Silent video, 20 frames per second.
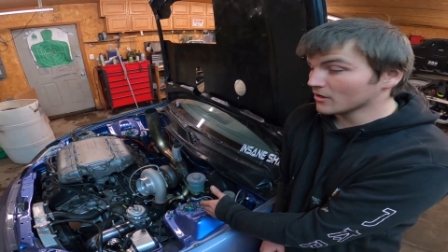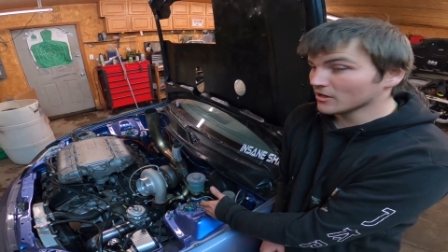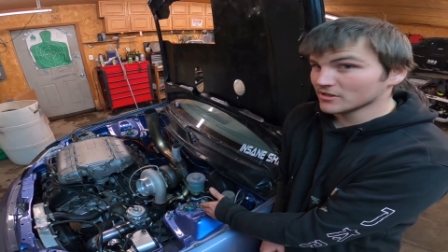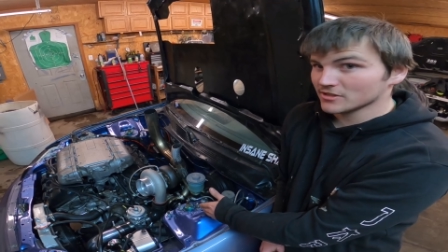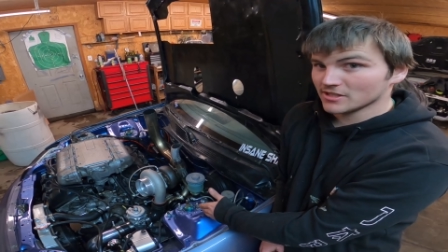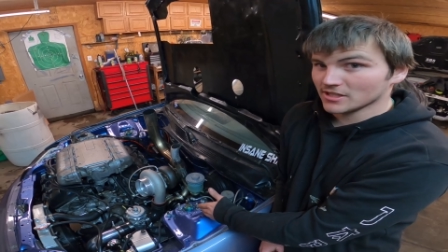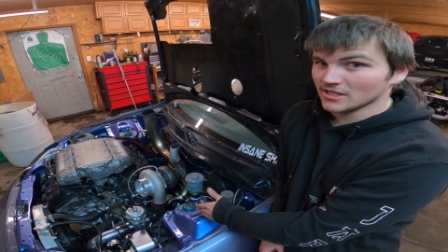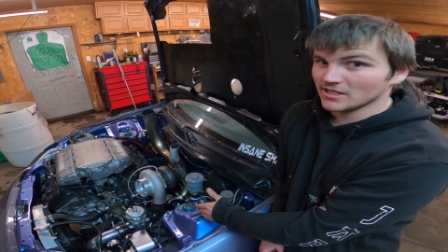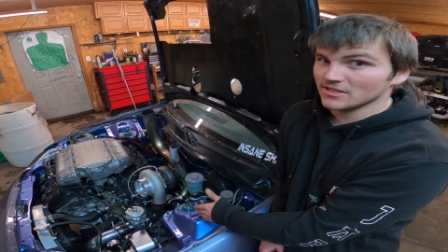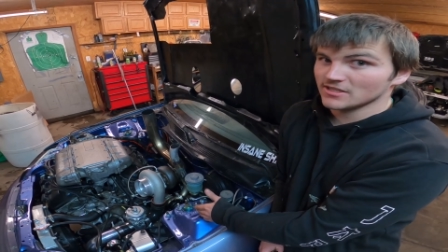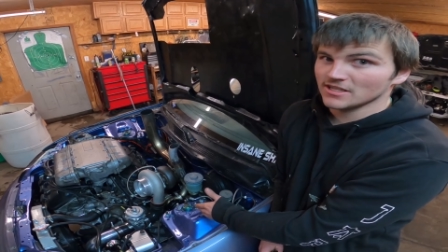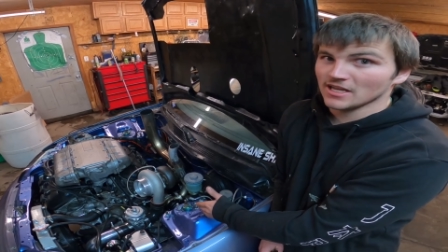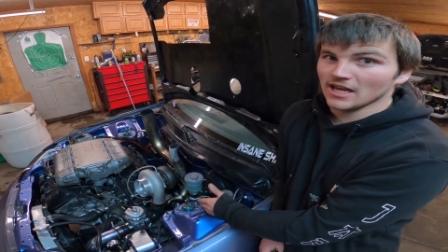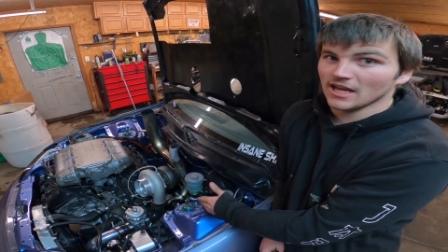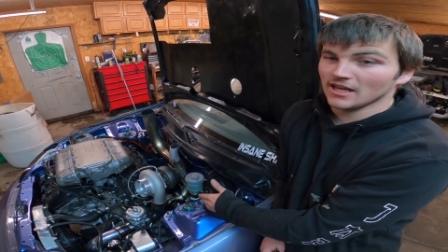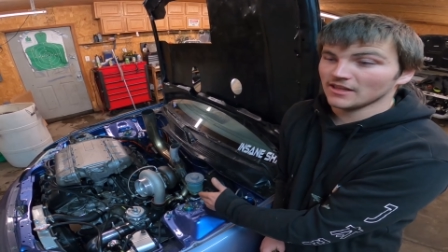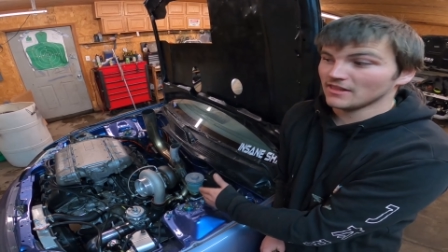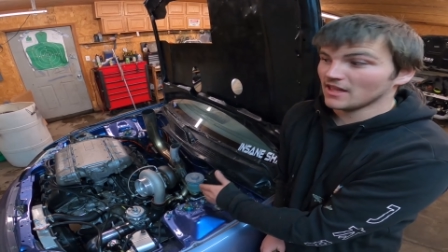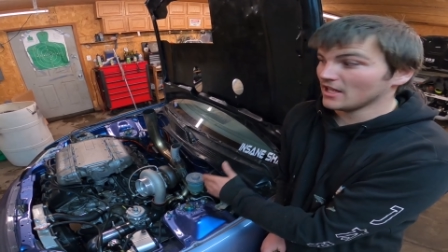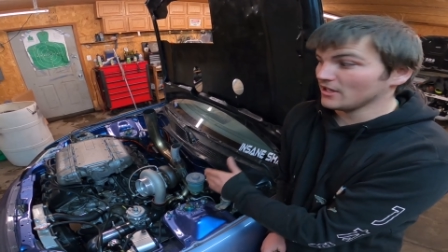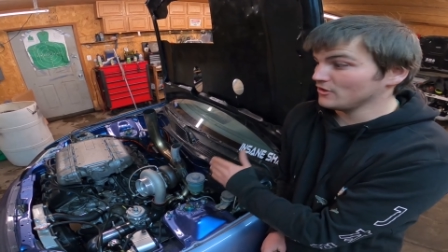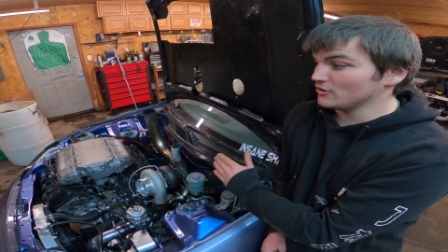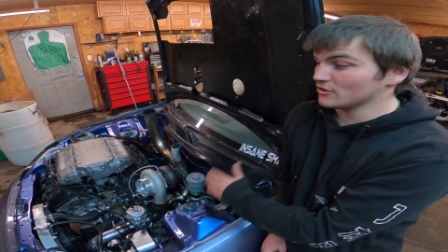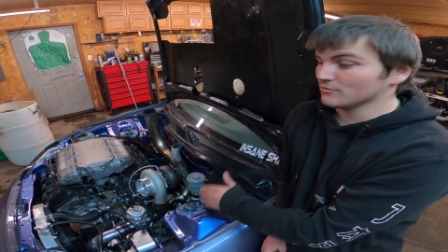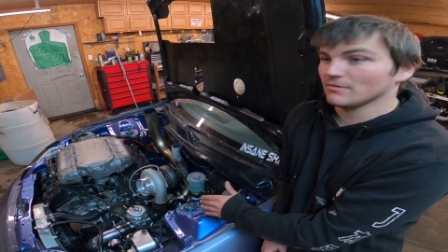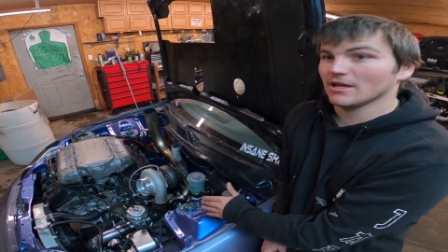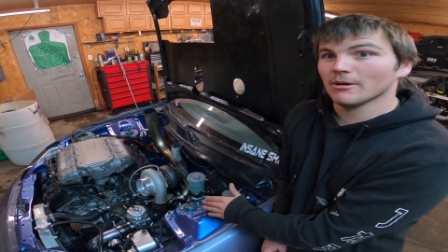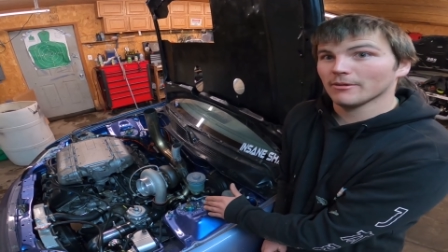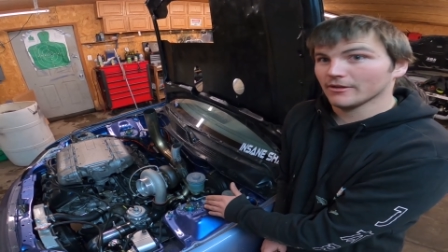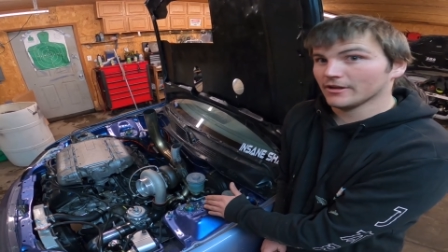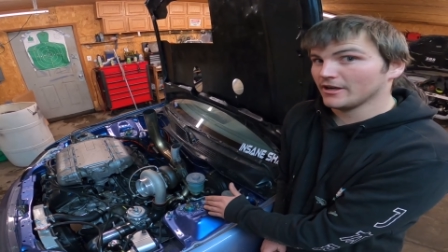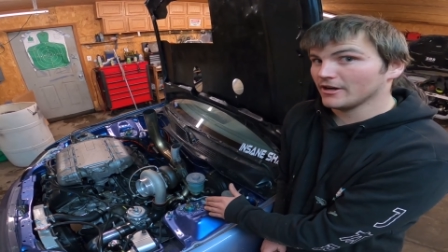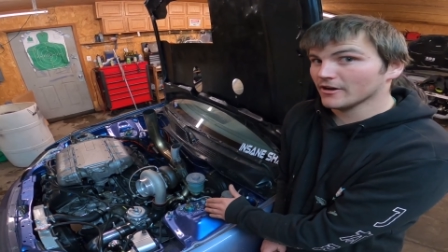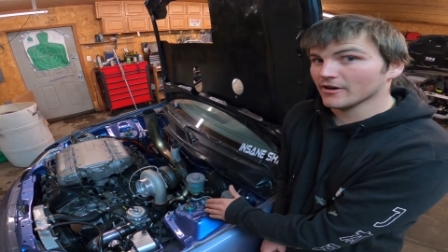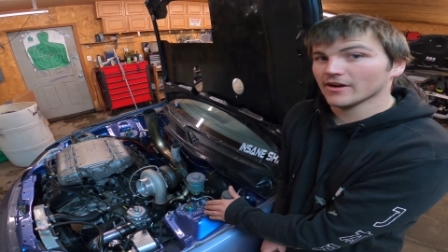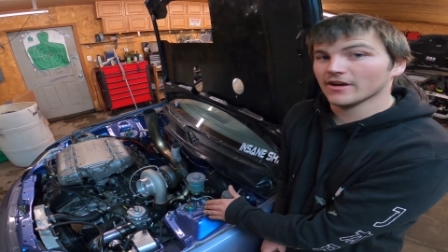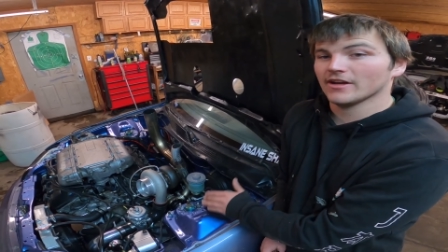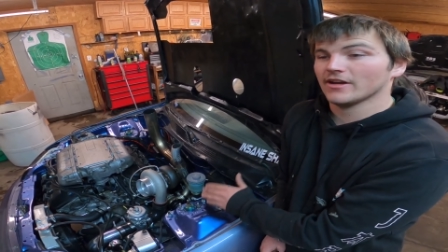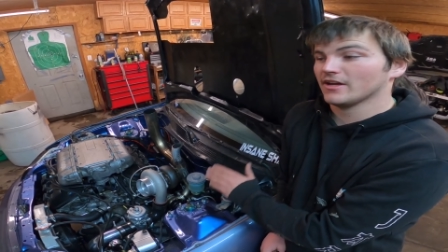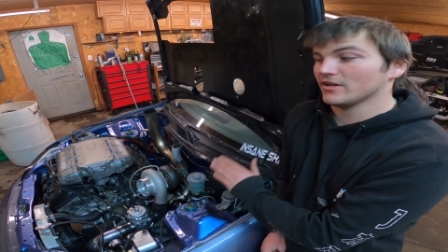ones, and he said that you should be able to
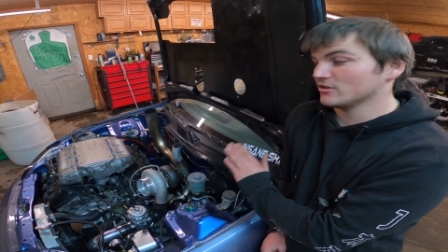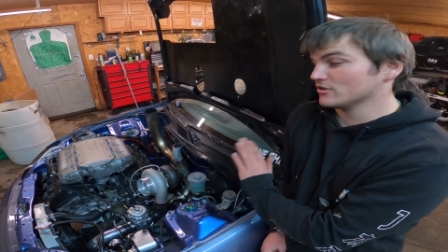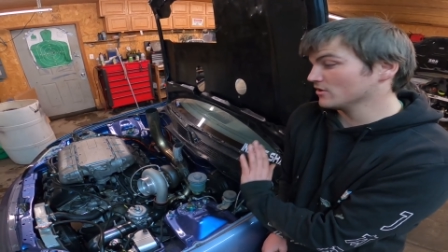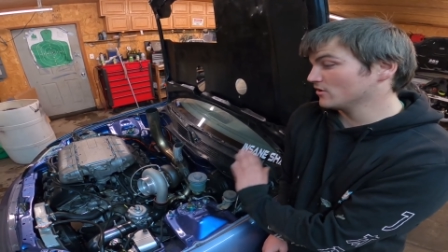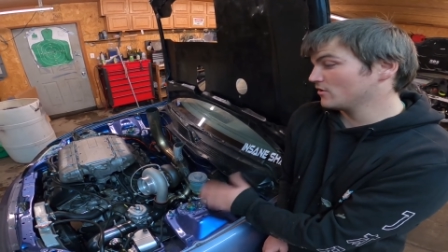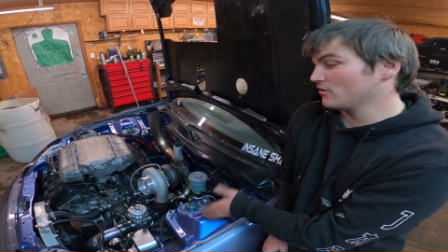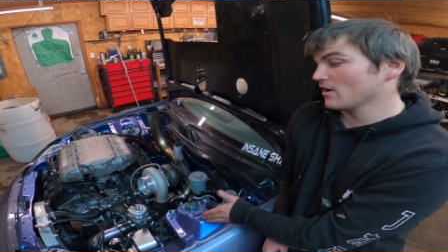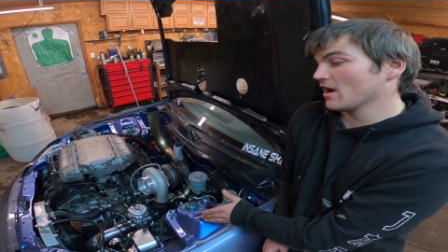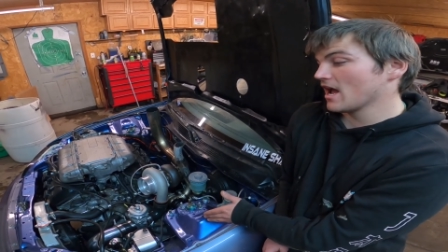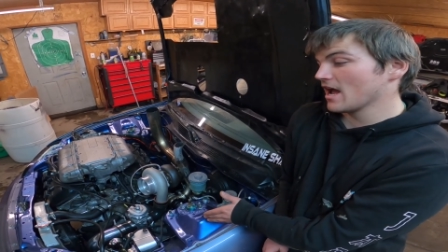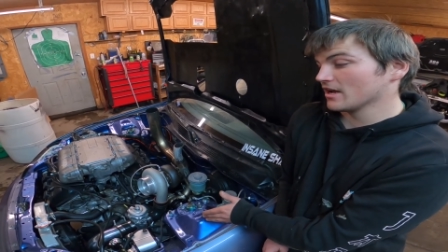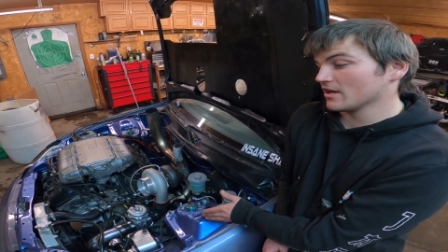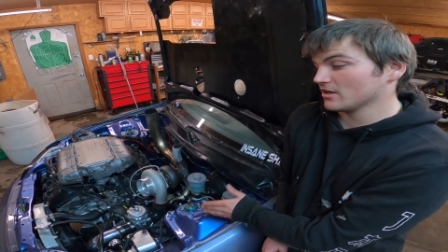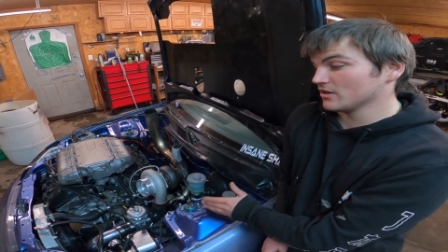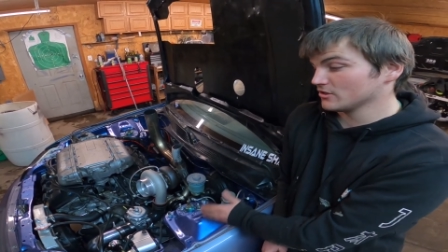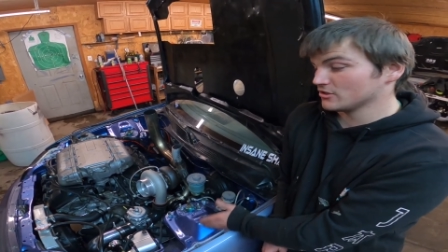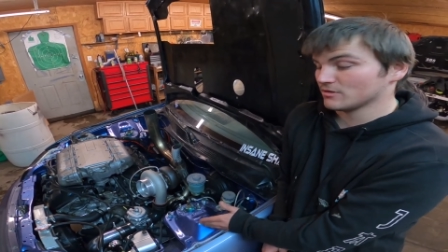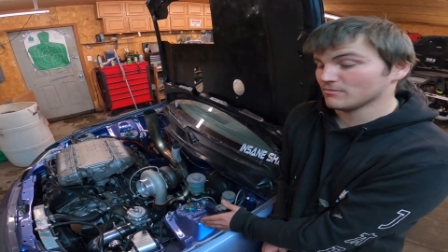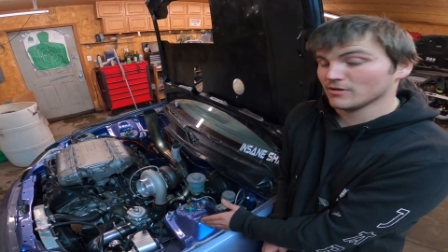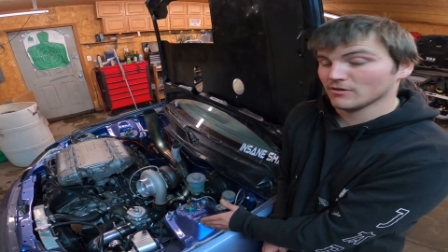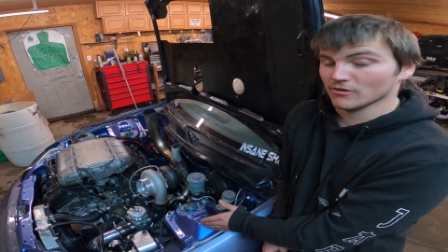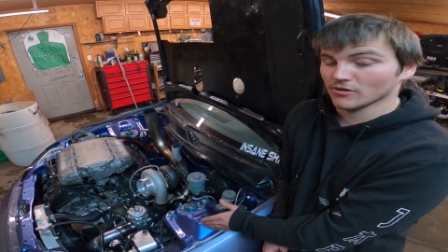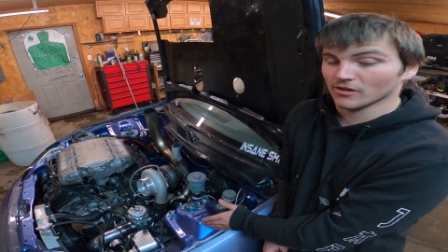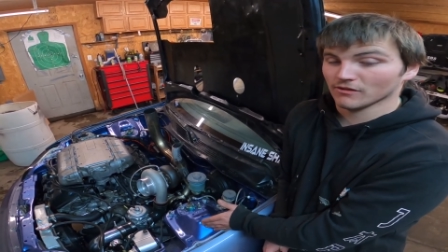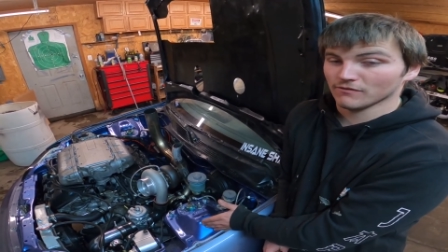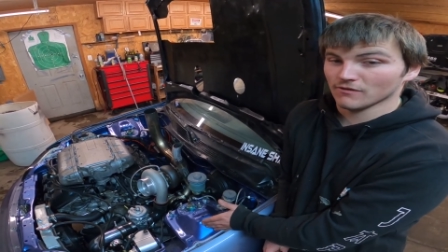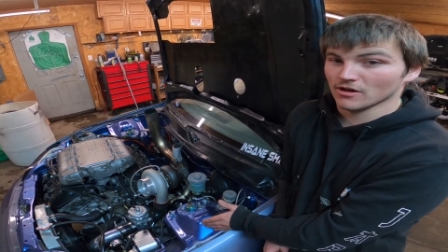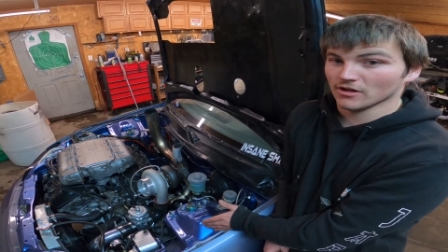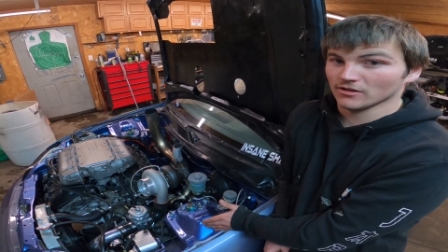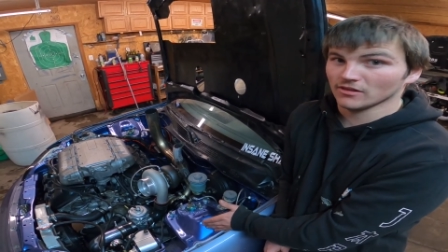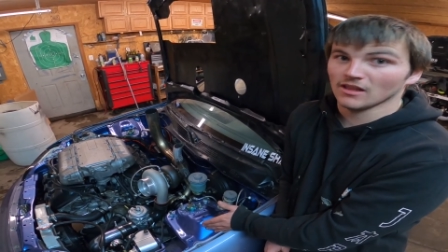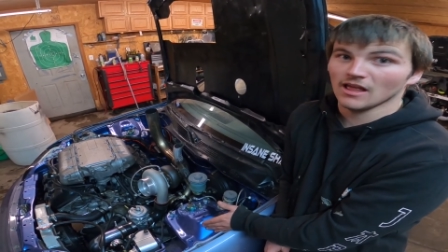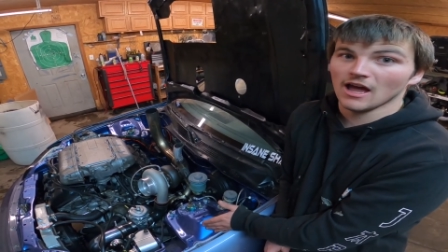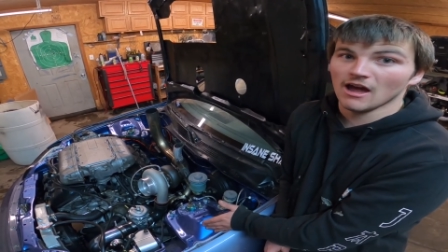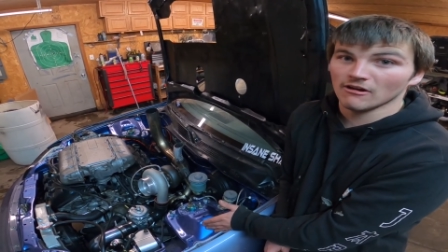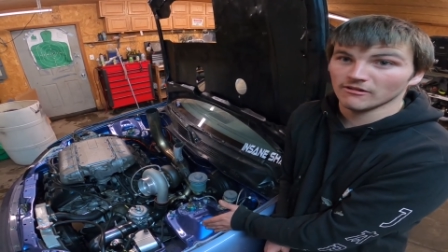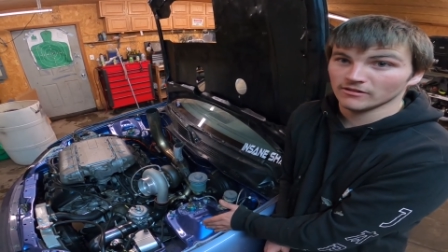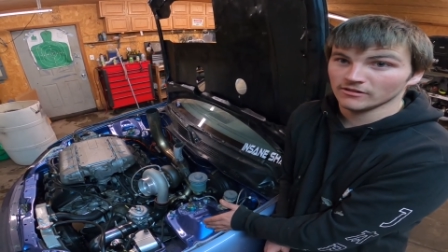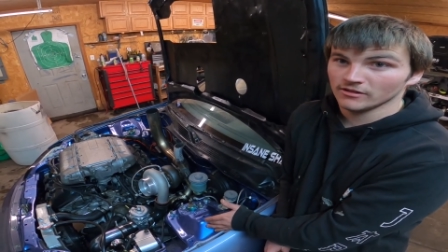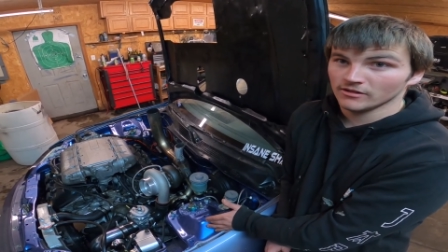hear it, it should crack, and it should be really fucking
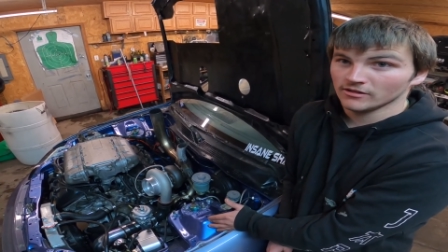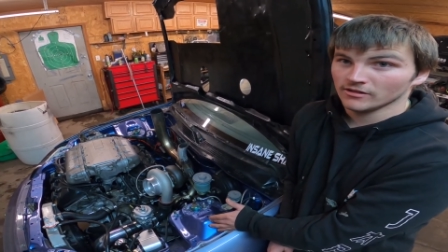loud.